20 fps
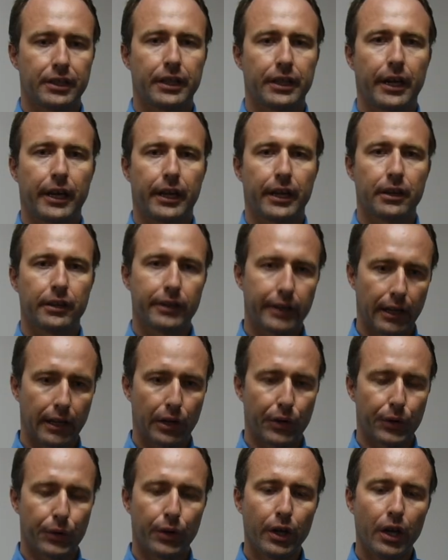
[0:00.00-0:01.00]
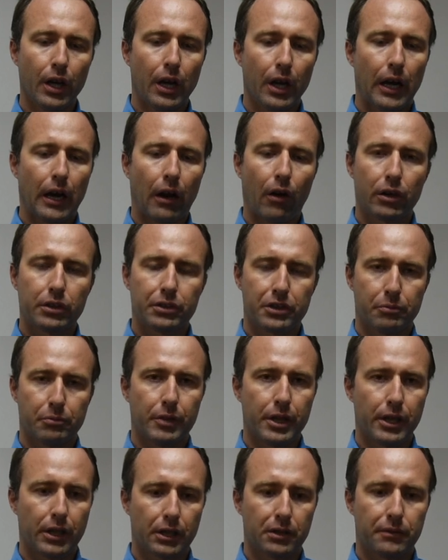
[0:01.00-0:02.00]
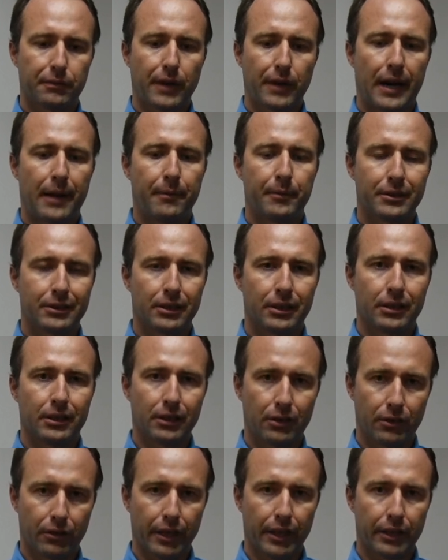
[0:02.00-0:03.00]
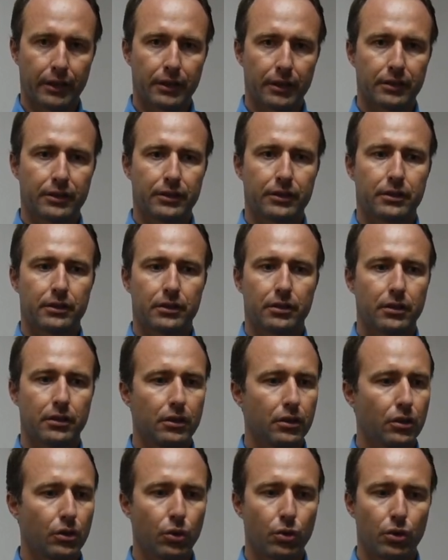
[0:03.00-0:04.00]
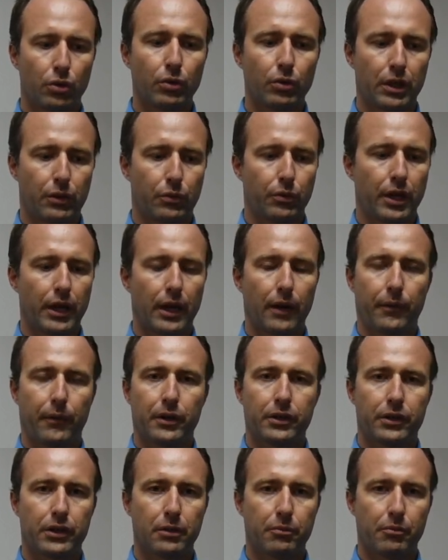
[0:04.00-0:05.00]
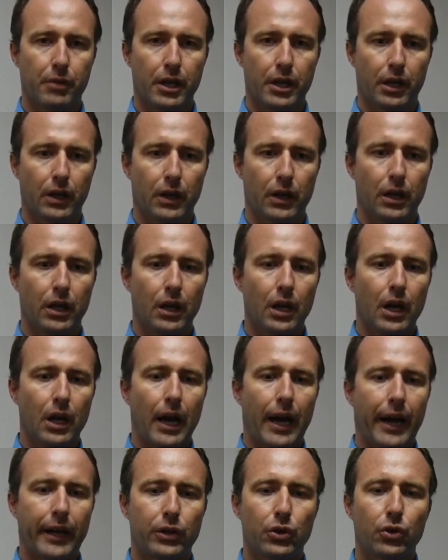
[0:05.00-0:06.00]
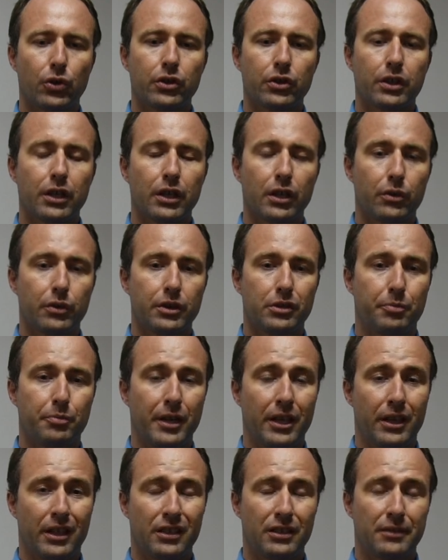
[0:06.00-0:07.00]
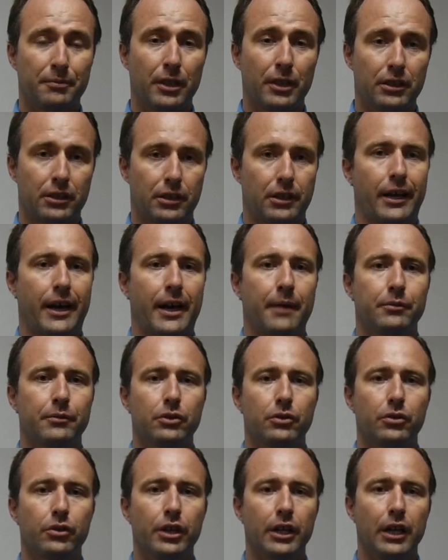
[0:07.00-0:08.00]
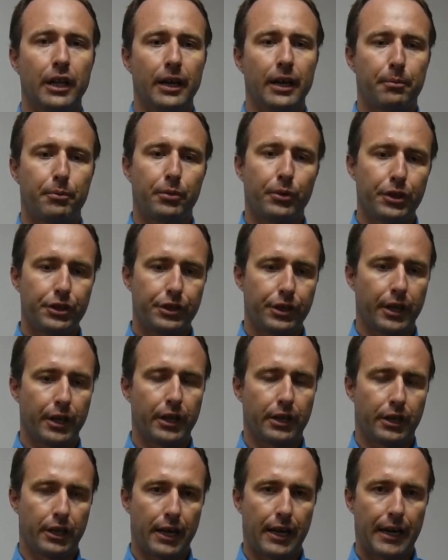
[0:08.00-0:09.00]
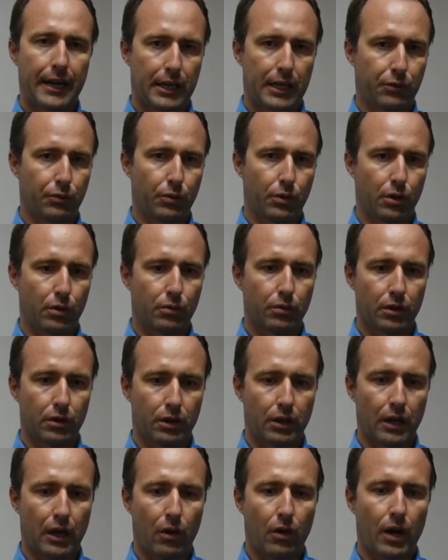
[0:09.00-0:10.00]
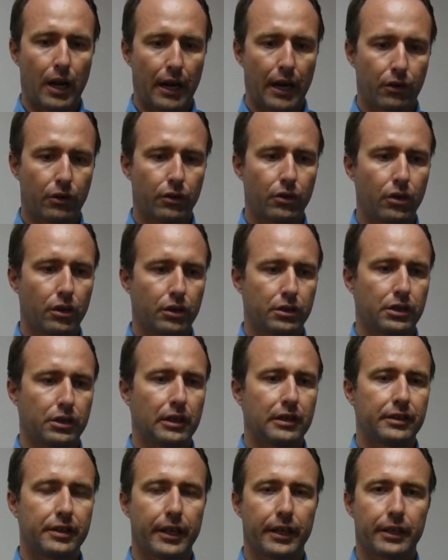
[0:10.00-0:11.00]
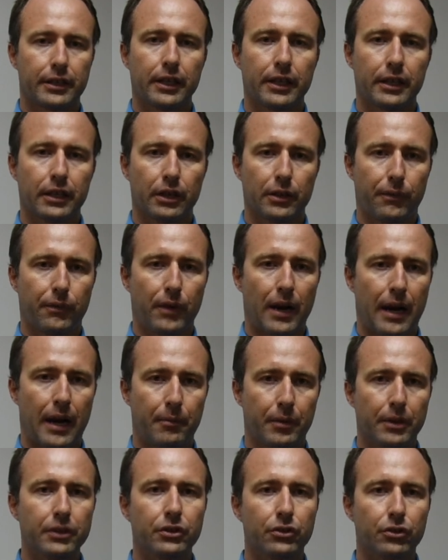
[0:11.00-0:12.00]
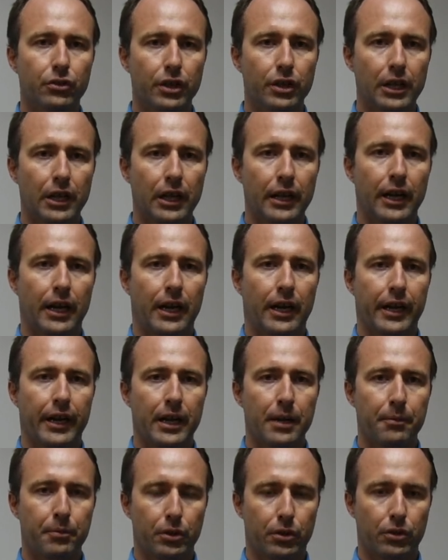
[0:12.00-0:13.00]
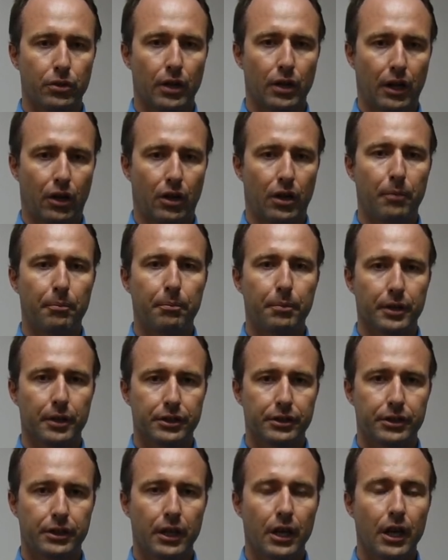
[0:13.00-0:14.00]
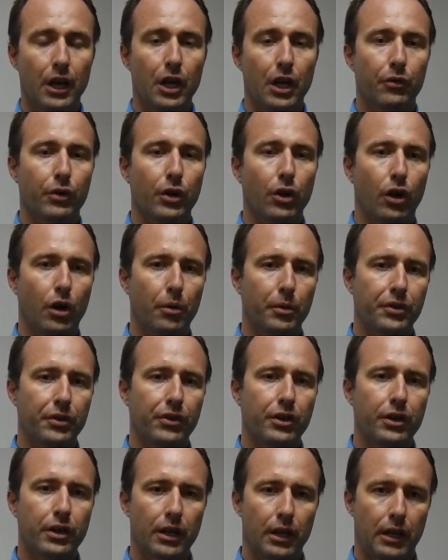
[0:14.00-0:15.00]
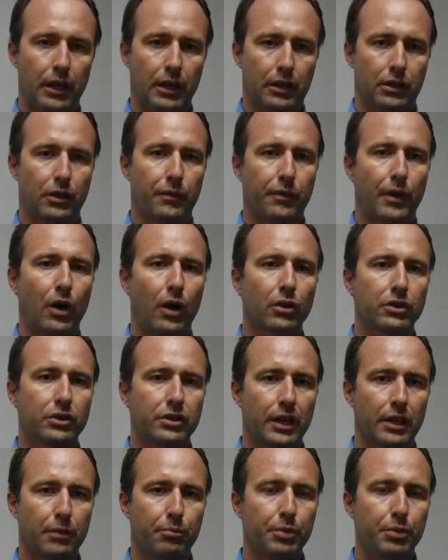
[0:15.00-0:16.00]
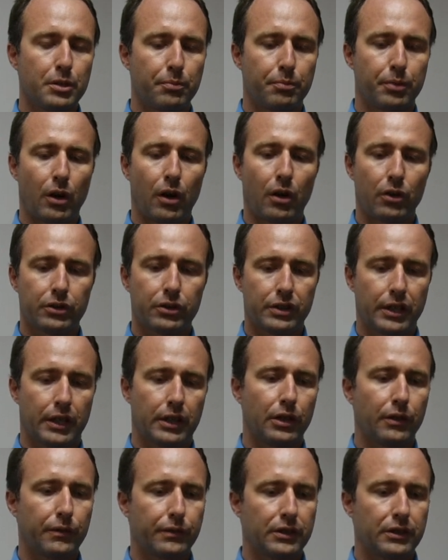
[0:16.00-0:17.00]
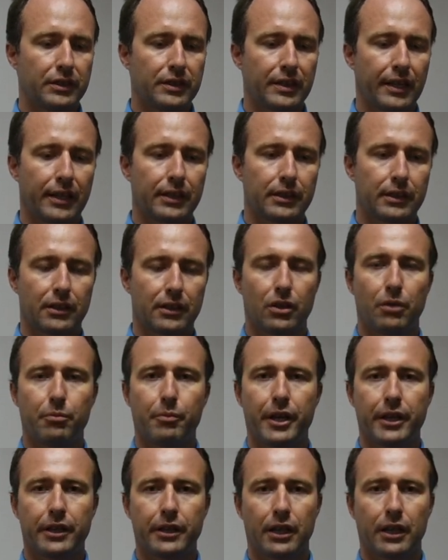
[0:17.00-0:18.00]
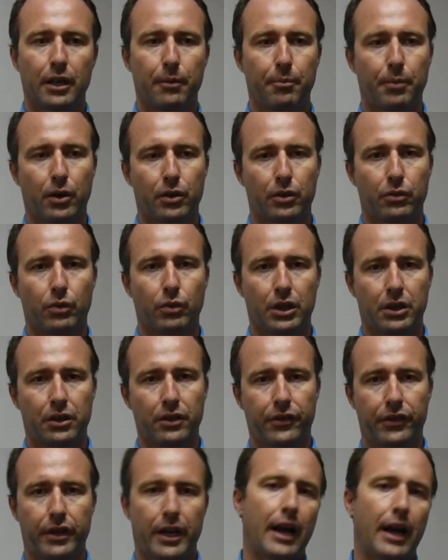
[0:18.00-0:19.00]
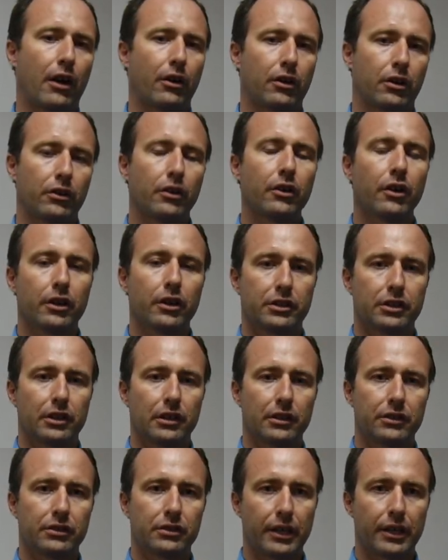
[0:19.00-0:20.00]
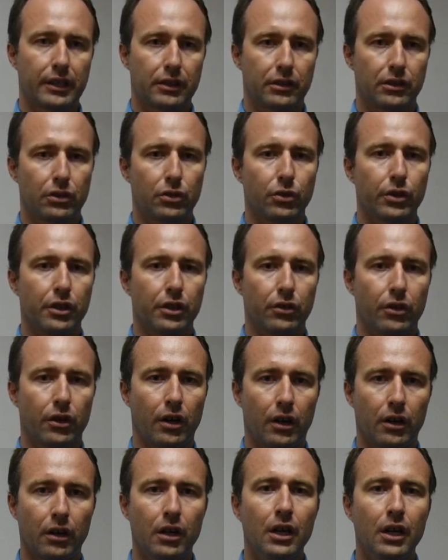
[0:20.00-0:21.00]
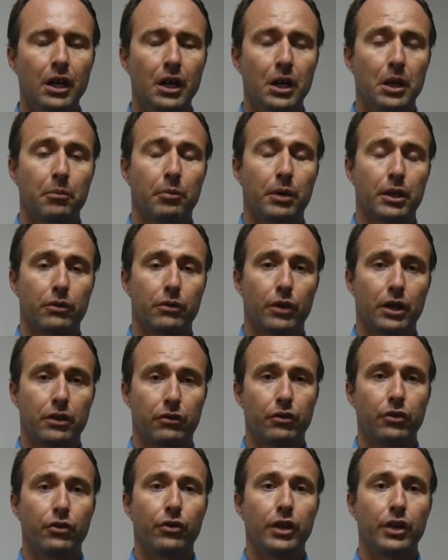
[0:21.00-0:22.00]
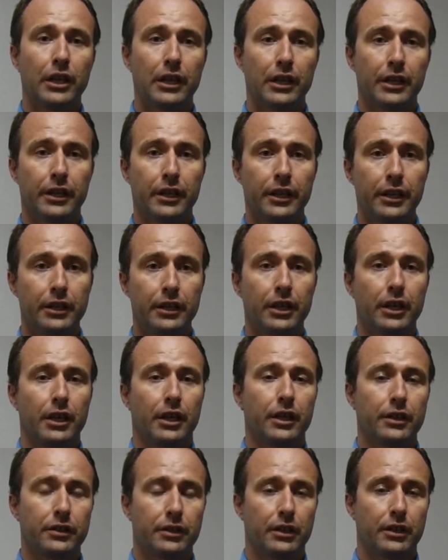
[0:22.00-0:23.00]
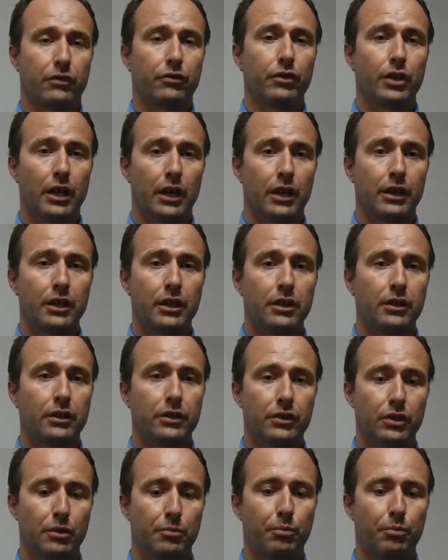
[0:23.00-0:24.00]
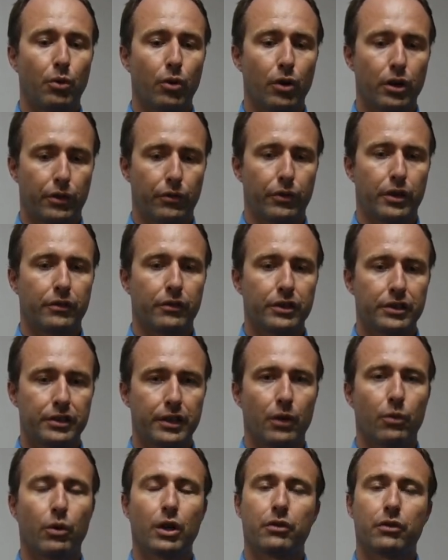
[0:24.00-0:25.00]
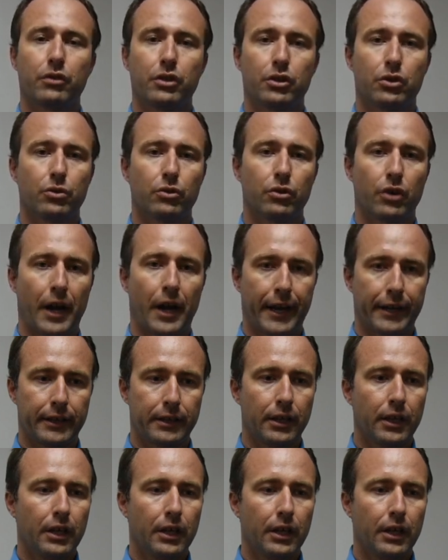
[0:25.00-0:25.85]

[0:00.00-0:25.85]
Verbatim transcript: and I can tell you, our Jamaican farmers are the greatest good what we have in Jamaica. I don't think we spend as much time to really appreciate the hard work what our agricultural sector and the farmers really are able to accomplish. We always hear a lot of outside people outside of the sector commenting about what is the agricultural sector doing wrong. But what we really need is that we need the support where we say what we do right.